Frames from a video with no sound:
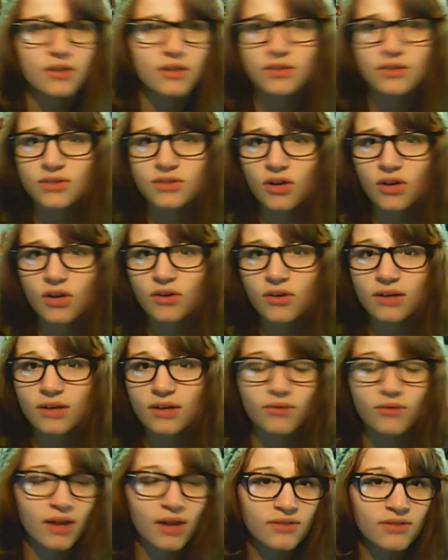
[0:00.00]
So,
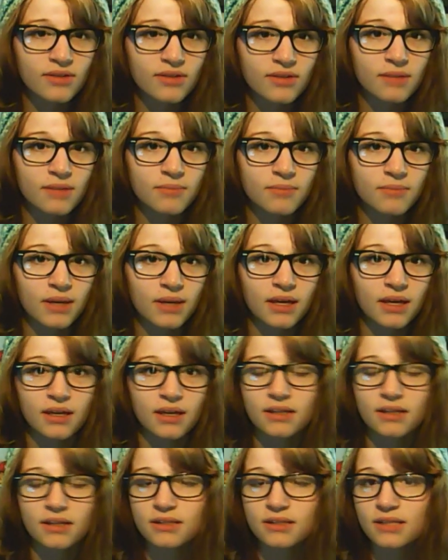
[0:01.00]
rather than
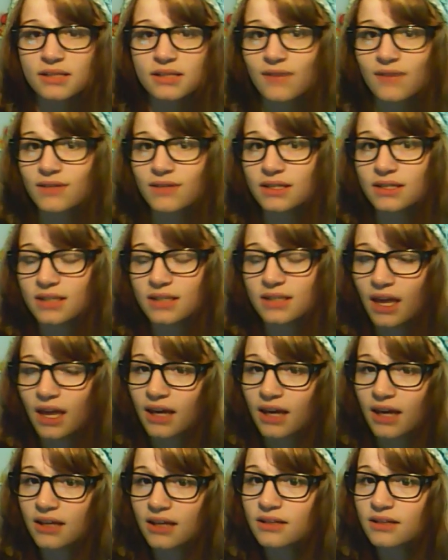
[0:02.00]
being 7
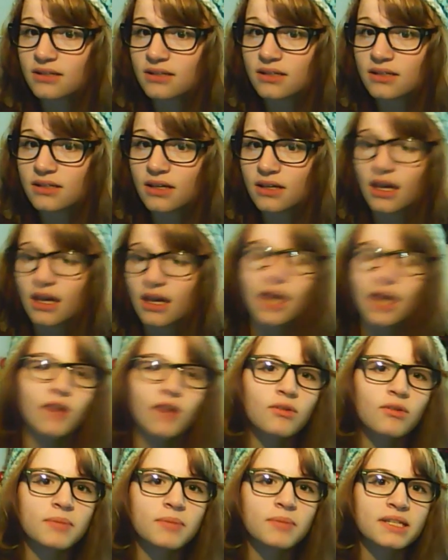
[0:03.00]
days, it
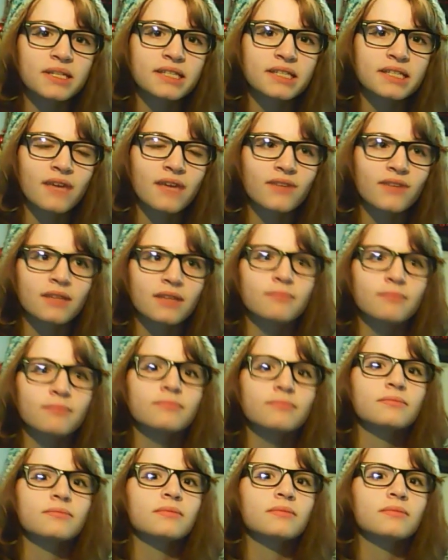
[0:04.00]
would be 7
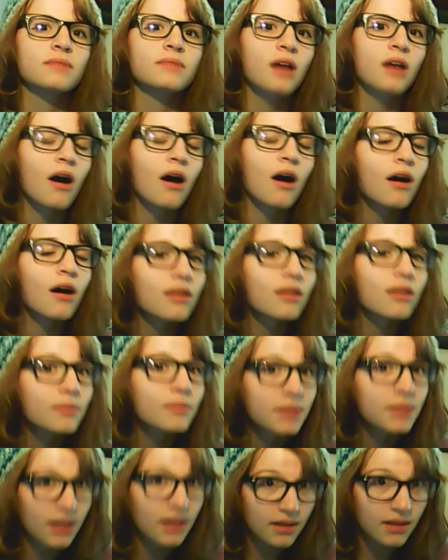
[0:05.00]

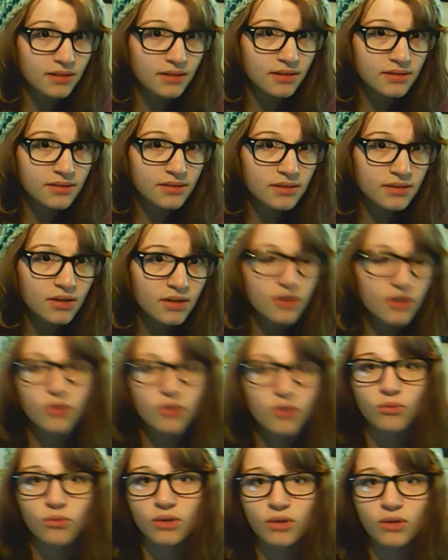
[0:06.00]
Kolob days,
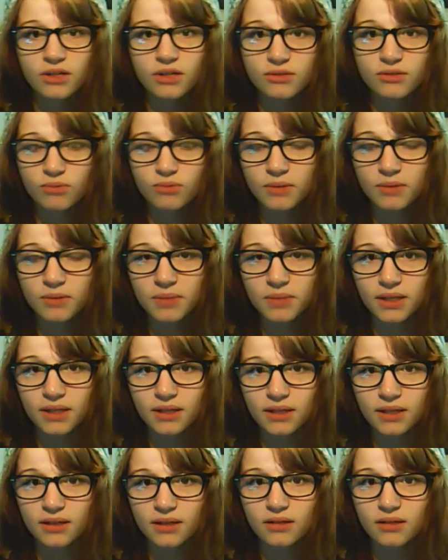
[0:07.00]
which would
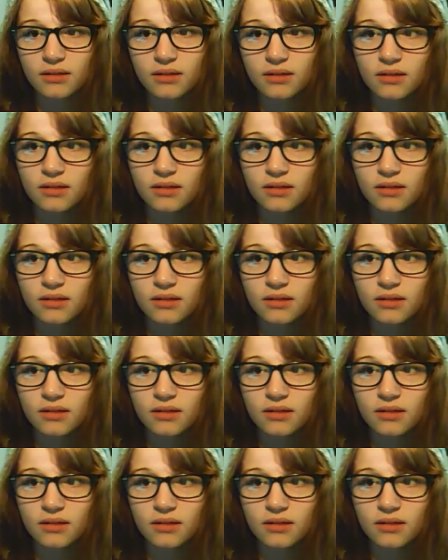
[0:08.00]
be